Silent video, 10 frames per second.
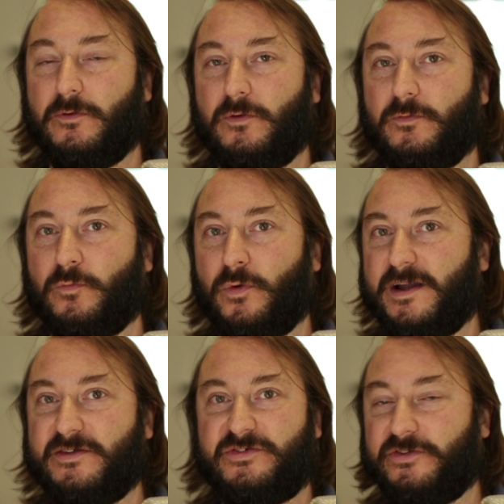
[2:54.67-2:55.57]

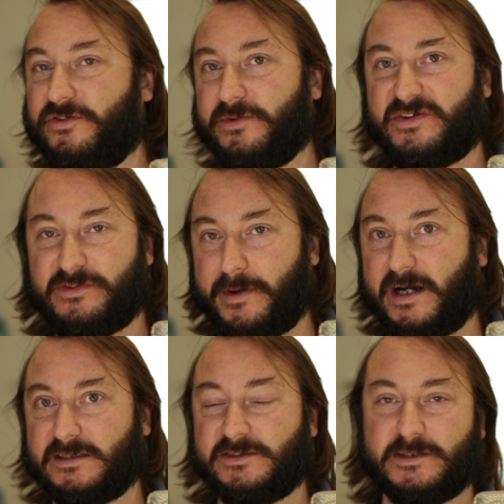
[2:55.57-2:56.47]
what should you
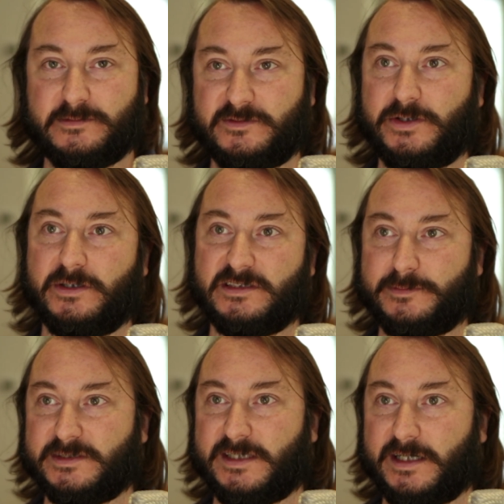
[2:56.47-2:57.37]
expect in terms of tokens
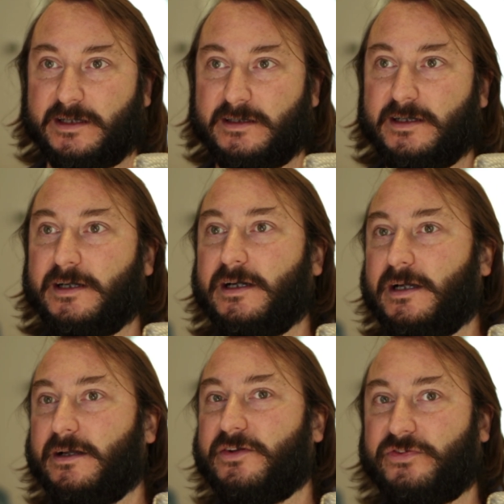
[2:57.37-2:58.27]
per second? The short